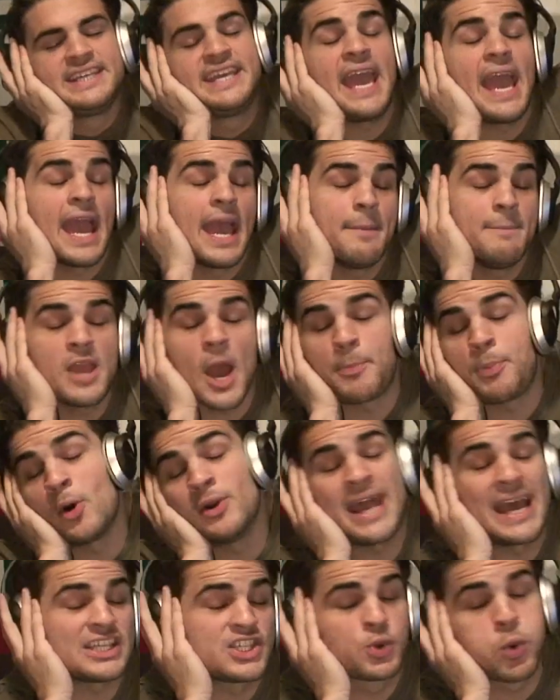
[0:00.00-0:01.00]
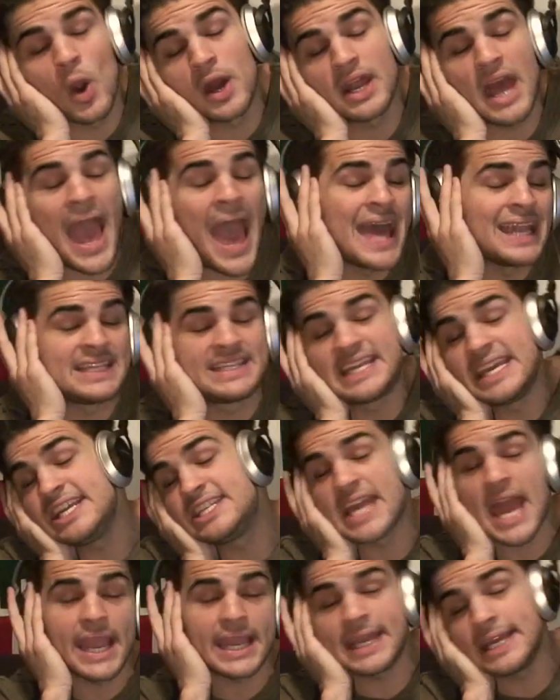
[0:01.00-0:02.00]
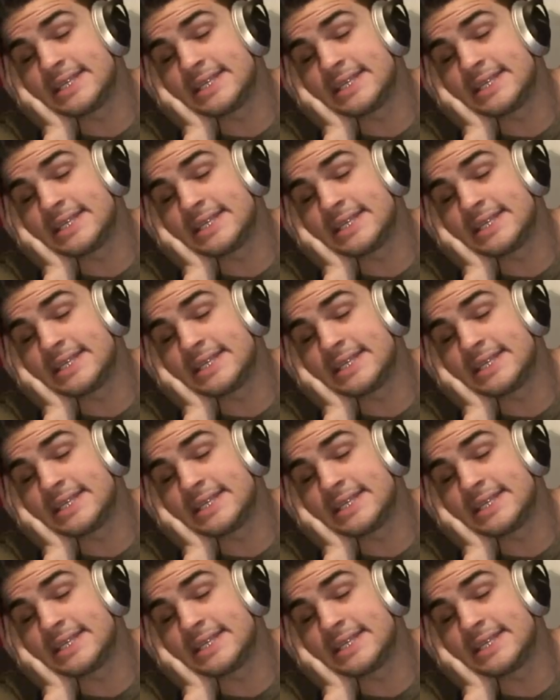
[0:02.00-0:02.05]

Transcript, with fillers: Yeah, hit me up on that Twitter at DJ